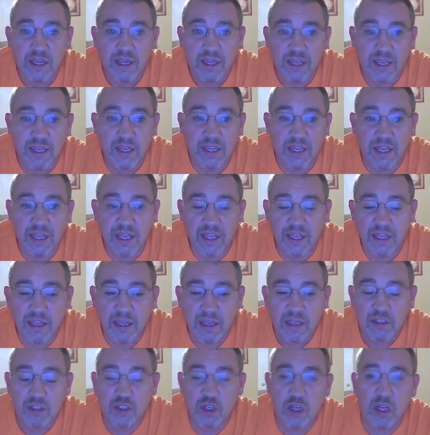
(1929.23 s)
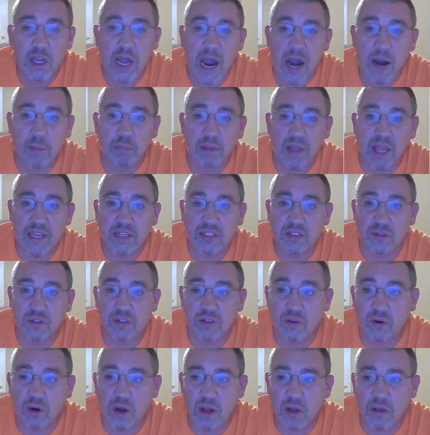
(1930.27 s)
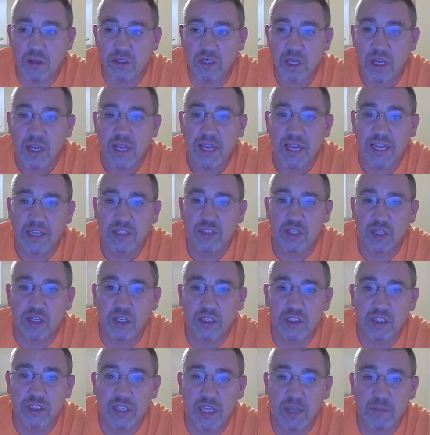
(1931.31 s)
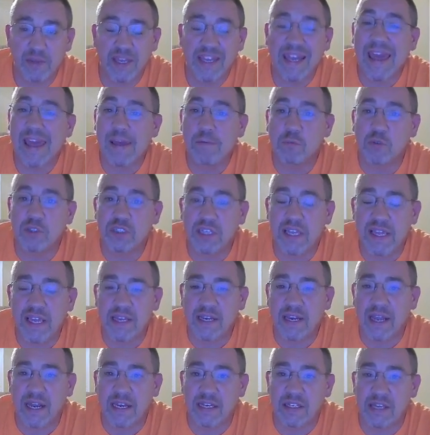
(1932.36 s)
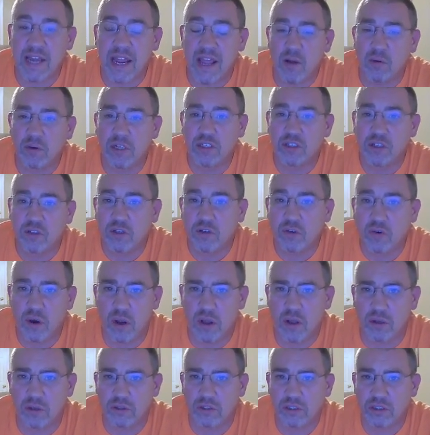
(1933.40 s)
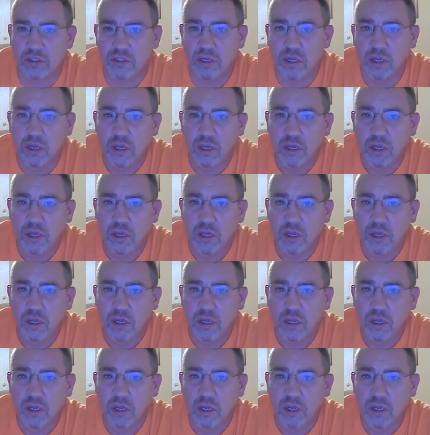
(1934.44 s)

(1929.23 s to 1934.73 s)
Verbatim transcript: He, he took our place on the cross. He took, he became sin and nailed it to the cross.